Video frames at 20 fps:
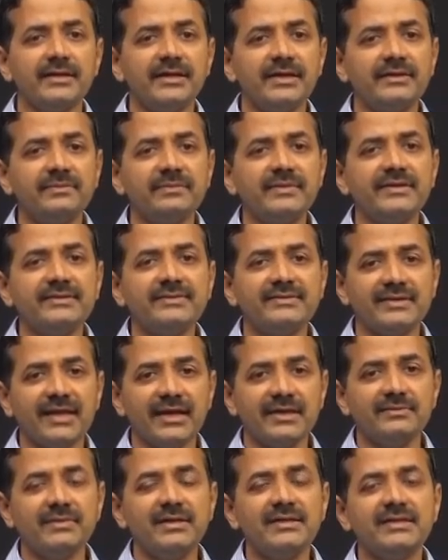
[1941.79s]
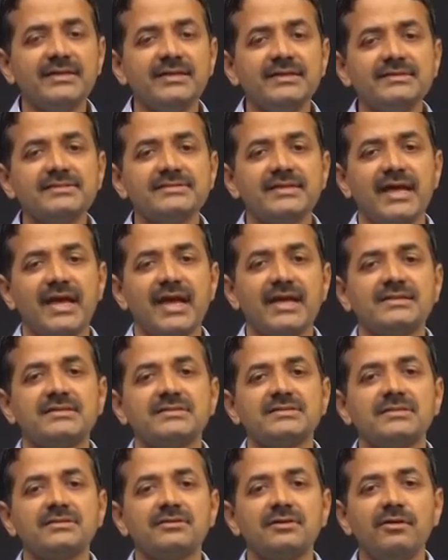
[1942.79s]
it means simultaneous
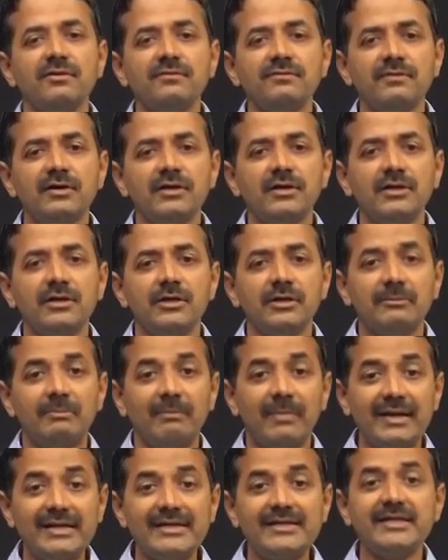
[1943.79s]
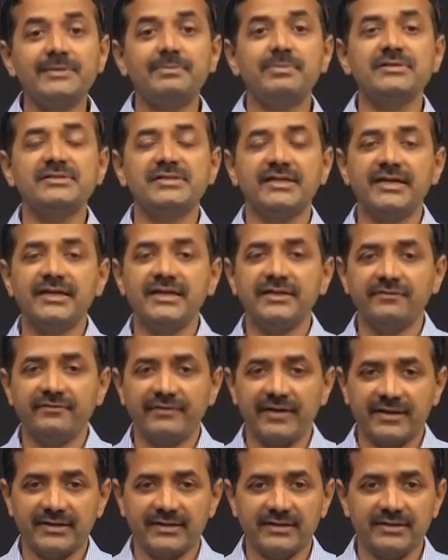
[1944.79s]
action of multiple genetic
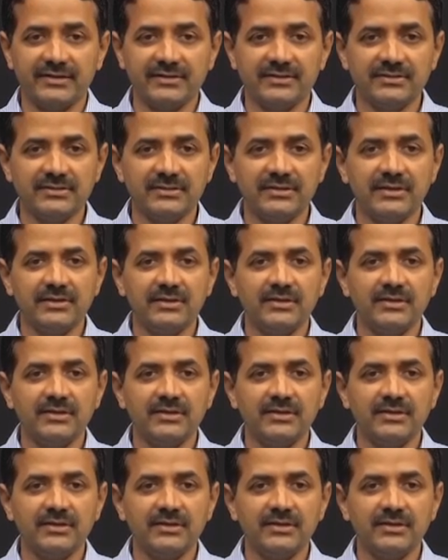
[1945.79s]
factors